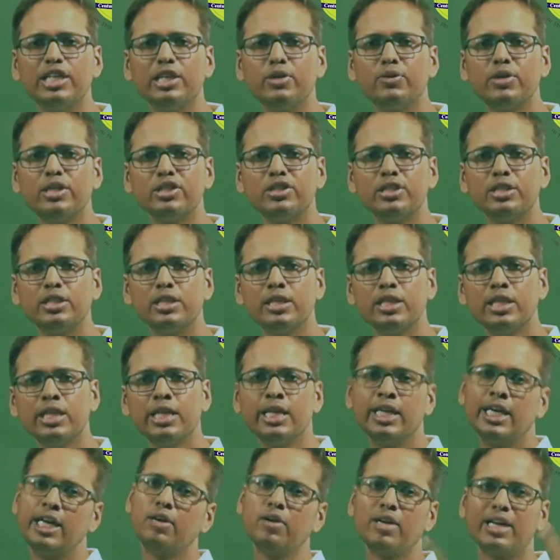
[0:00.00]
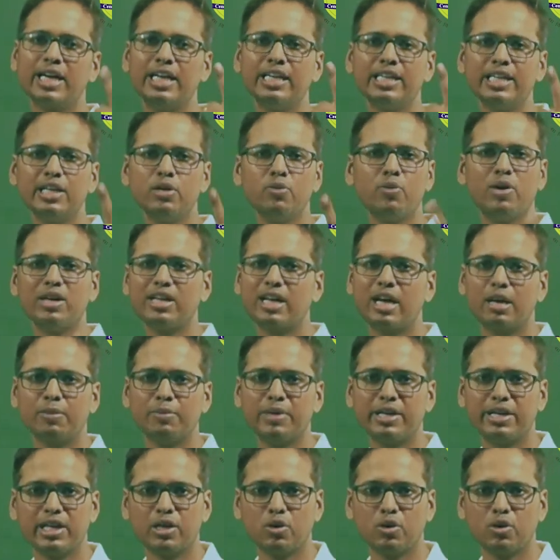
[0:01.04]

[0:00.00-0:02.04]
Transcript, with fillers: equation, it will contain 1 arbitrary